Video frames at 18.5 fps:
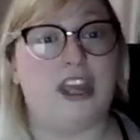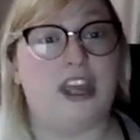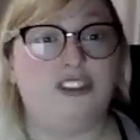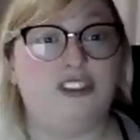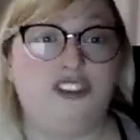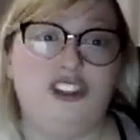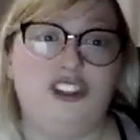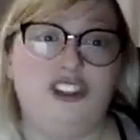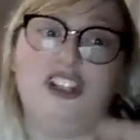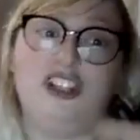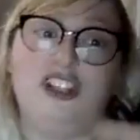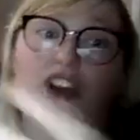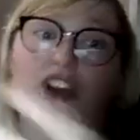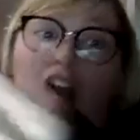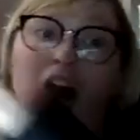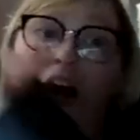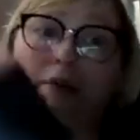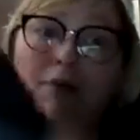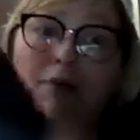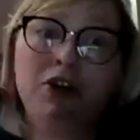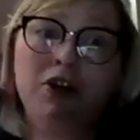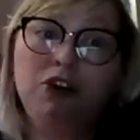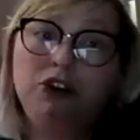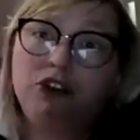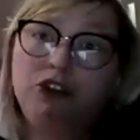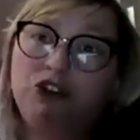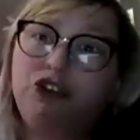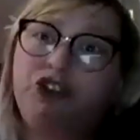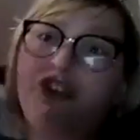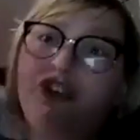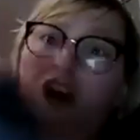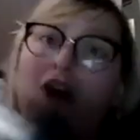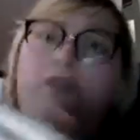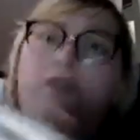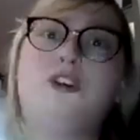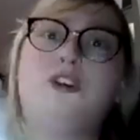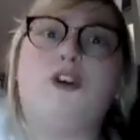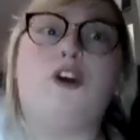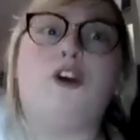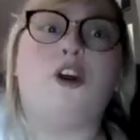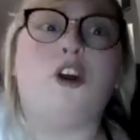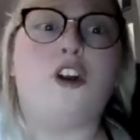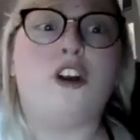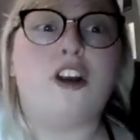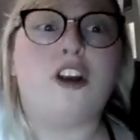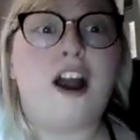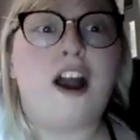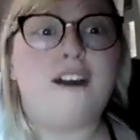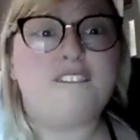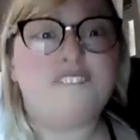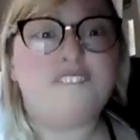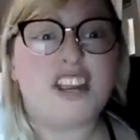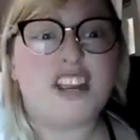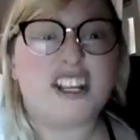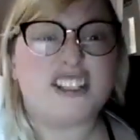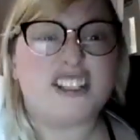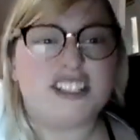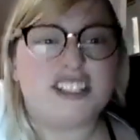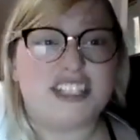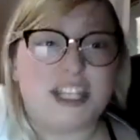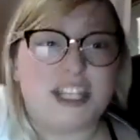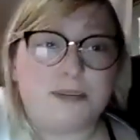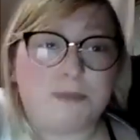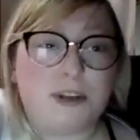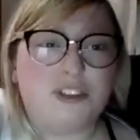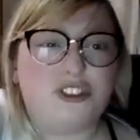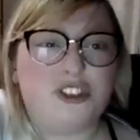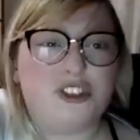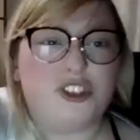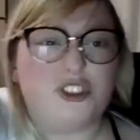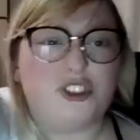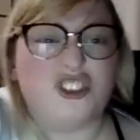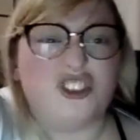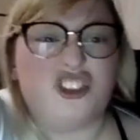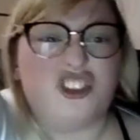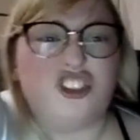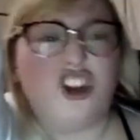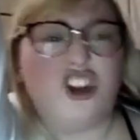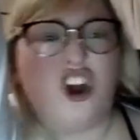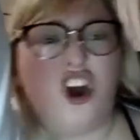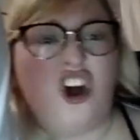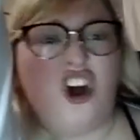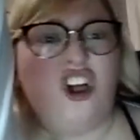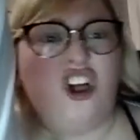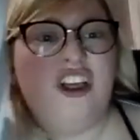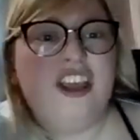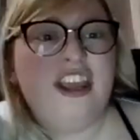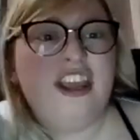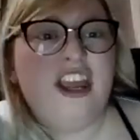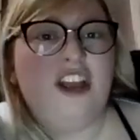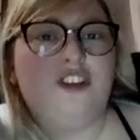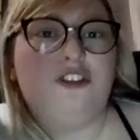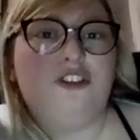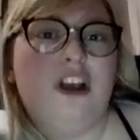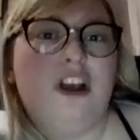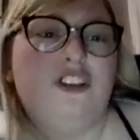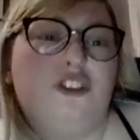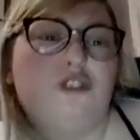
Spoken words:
and she shoves her fist deep into your skull and tries